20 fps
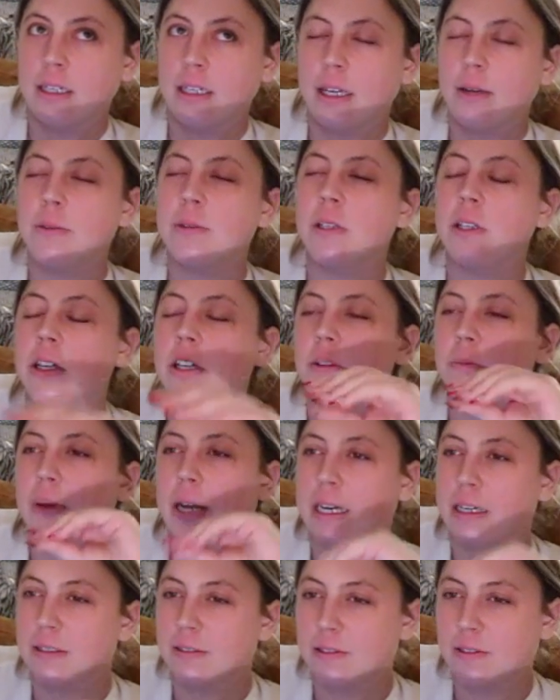it was a good
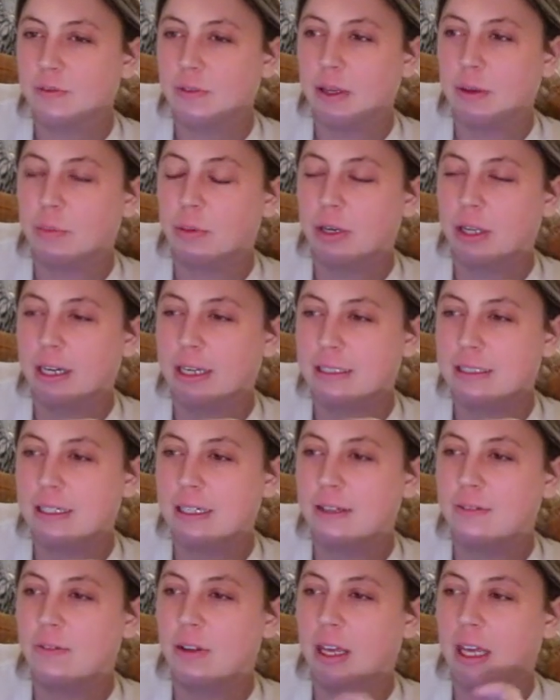balance of like
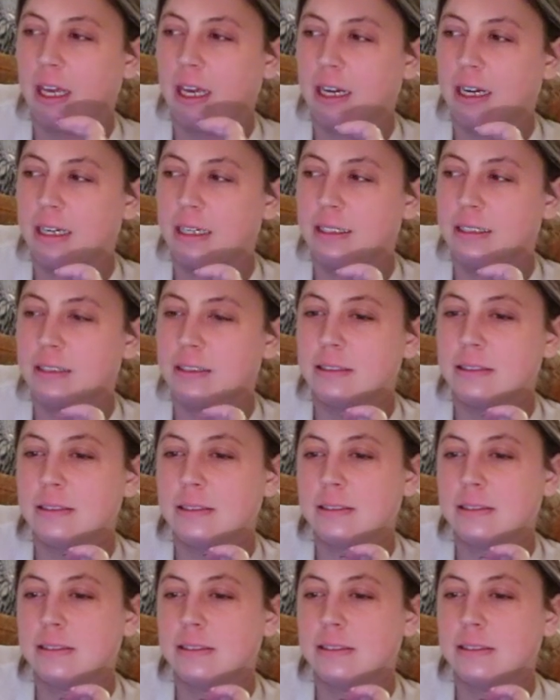productive and